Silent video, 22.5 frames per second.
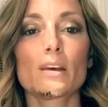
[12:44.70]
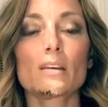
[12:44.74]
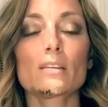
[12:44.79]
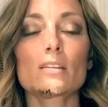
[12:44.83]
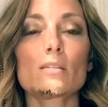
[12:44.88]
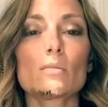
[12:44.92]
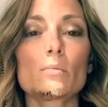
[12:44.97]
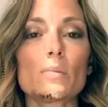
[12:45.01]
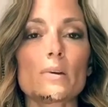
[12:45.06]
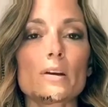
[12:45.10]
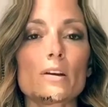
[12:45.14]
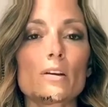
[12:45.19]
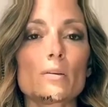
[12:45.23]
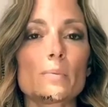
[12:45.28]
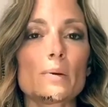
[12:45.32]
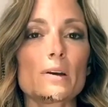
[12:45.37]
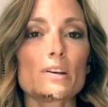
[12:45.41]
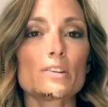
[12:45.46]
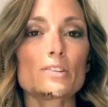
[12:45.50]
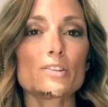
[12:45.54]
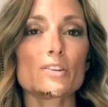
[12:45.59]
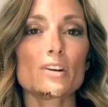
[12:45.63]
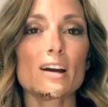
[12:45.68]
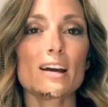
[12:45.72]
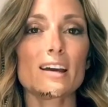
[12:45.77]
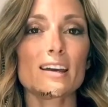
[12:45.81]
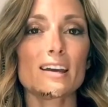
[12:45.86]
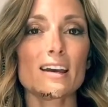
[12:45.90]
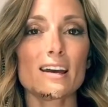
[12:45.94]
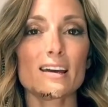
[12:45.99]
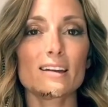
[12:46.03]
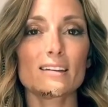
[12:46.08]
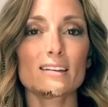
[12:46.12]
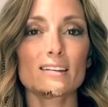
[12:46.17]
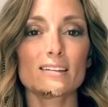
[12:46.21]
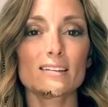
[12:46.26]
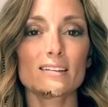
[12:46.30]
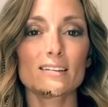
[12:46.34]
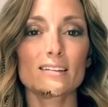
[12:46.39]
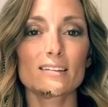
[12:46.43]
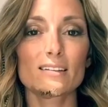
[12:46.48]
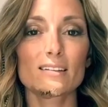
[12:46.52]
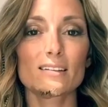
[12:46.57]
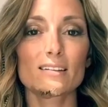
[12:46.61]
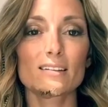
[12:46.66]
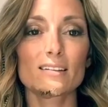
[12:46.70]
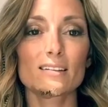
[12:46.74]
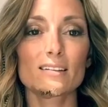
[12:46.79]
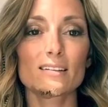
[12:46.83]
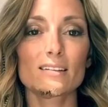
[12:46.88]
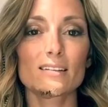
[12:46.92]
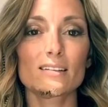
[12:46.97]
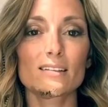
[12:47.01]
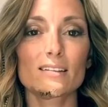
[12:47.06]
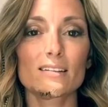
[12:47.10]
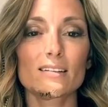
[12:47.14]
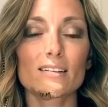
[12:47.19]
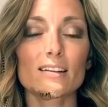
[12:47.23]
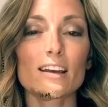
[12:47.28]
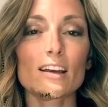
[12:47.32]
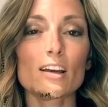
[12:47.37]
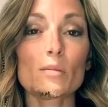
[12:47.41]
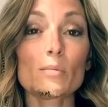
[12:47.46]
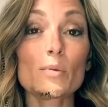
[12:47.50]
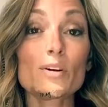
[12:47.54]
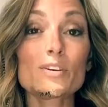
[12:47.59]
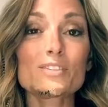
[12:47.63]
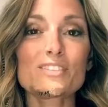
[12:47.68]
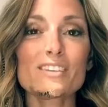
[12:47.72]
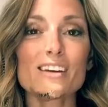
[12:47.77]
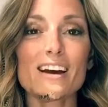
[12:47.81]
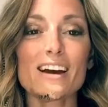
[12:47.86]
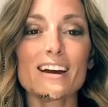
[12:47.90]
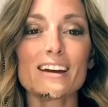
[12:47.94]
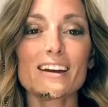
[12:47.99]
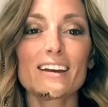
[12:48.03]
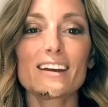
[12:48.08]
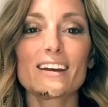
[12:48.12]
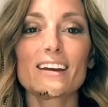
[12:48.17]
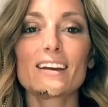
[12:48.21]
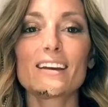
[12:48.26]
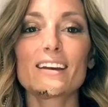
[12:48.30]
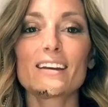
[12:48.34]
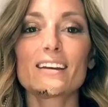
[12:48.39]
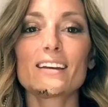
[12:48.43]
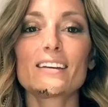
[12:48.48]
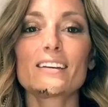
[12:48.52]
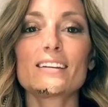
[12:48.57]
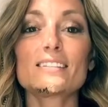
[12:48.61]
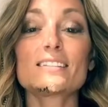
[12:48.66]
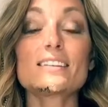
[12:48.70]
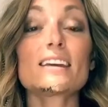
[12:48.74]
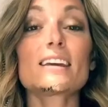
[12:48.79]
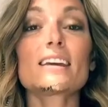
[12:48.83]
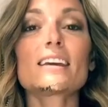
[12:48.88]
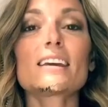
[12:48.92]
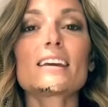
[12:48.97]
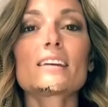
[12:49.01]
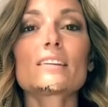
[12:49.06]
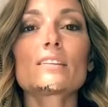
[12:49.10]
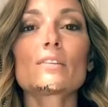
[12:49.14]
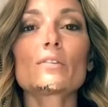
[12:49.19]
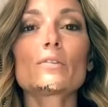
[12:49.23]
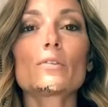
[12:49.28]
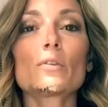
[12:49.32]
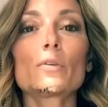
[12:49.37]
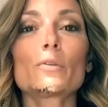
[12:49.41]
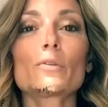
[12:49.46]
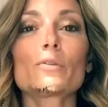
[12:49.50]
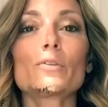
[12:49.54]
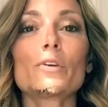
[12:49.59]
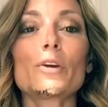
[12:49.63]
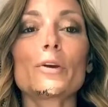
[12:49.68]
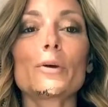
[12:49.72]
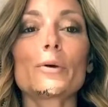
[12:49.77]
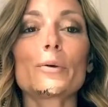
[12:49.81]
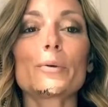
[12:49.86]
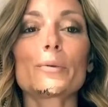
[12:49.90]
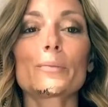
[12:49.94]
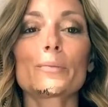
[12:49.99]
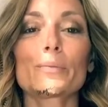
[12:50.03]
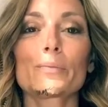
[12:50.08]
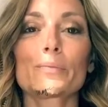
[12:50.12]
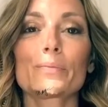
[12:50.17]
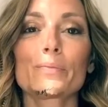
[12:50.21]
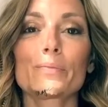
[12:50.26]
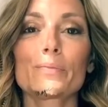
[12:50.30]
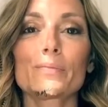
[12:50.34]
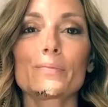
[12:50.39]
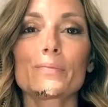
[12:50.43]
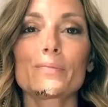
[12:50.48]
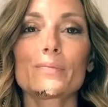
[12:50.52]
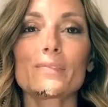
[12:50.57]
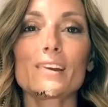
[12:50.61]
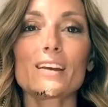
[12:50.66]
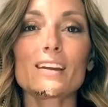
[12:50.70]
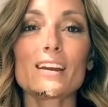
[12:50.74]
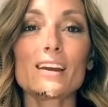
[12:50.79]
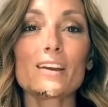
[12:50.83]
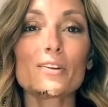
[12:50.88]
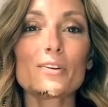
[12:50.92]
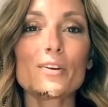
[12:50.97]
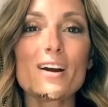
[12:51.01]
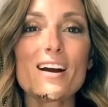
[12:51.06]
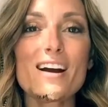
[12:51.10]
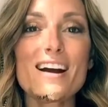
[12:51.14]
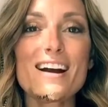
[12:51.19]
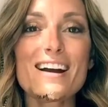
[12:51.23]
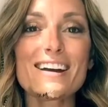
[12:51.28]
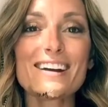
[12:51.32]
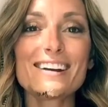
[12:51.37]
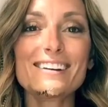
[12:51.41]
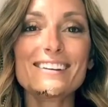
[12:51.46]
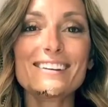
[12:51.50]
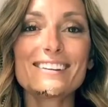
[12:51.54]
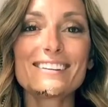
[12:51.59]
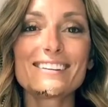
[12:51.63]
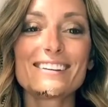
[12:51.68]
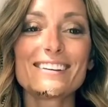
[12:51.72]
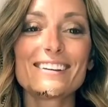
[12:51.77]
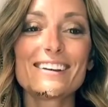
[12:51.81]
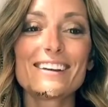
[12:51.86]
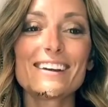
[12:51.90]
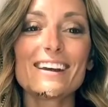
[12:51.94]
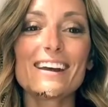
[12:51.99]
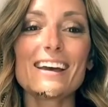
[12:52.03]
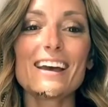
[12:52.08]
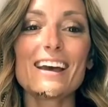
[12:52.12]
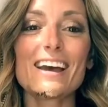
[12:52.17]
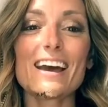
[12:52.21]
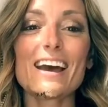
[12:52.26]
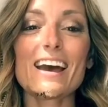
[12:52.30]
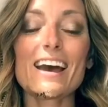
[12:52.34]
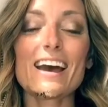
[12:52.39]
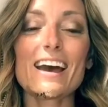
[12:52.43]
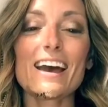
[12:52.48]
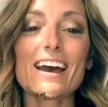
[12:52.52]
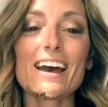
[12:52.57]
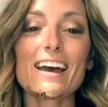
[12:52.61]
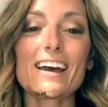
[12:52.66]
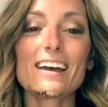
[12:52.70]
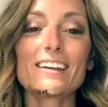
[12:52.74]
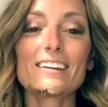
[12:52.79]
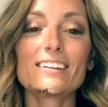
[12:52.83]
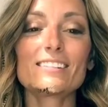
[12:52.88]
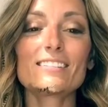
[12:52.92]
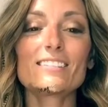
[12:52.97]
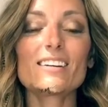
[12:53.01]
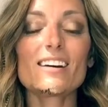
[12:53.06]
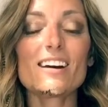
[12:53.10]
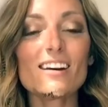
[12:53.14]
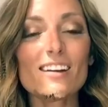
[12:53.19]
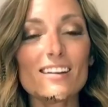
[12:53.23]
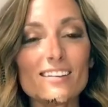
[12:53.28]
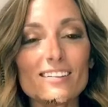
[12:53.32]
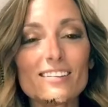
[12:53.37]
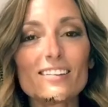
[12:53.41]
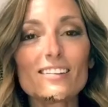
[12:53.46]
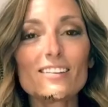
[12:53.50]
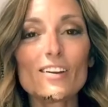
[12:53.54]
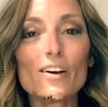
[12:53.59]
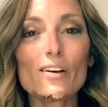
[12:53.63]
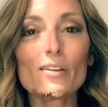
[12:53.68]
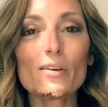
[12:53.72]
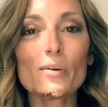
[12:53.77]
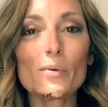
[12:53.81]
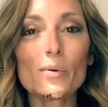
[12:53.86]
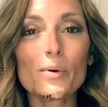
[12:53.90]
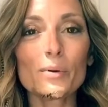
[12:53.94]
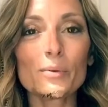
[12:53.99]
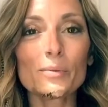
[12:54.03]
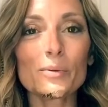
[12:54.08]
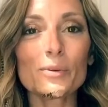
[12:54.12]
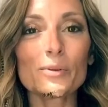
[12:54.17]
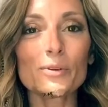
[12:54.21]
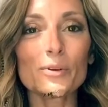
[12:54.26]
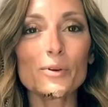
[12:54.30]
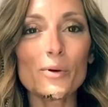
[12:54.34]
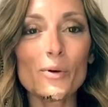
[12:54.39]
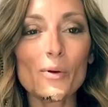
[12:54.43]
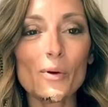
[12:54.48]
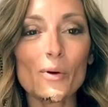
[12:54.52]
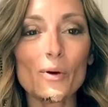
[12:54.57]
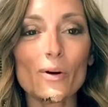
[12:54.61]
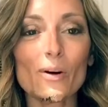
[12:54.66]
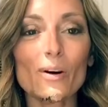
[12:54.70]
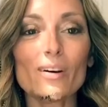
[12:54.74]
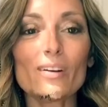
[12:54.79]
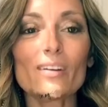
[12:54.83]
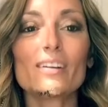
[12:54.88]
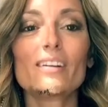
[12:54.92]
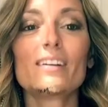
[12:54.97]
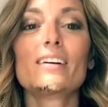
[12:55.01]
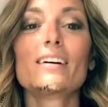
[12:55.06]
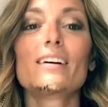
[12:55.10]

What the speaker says: the bigger picture I get, like a bird's eye, taking in the full view. And I cried, and the wound was cool.